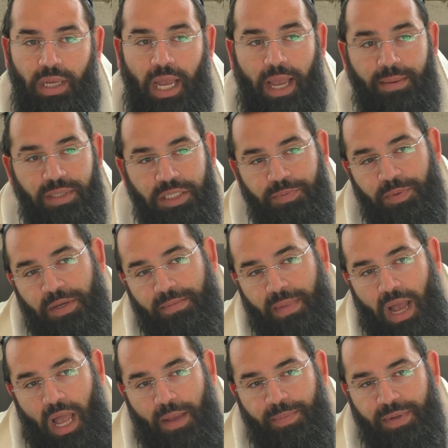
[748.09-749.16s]
I'm just being
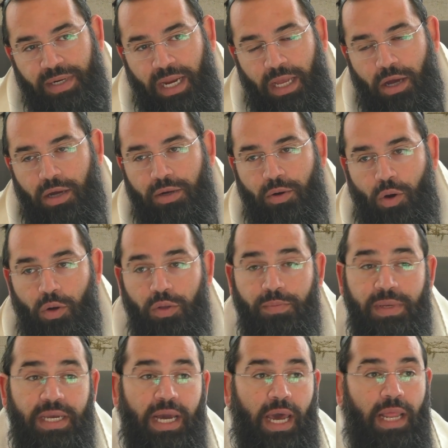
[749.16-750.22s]
machmir. I don't hold
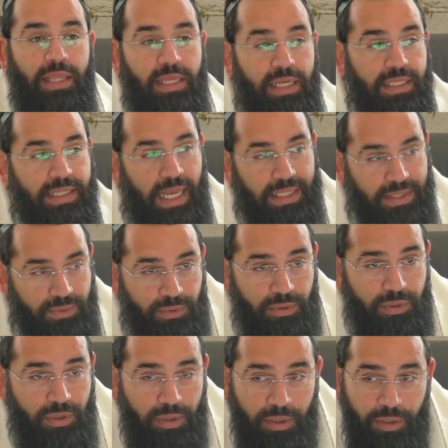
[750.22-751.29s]
mikar adin is
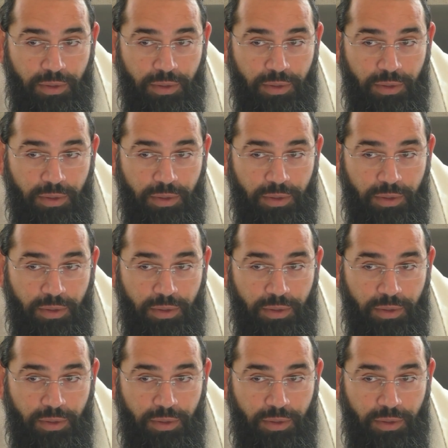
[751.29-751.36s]
asur,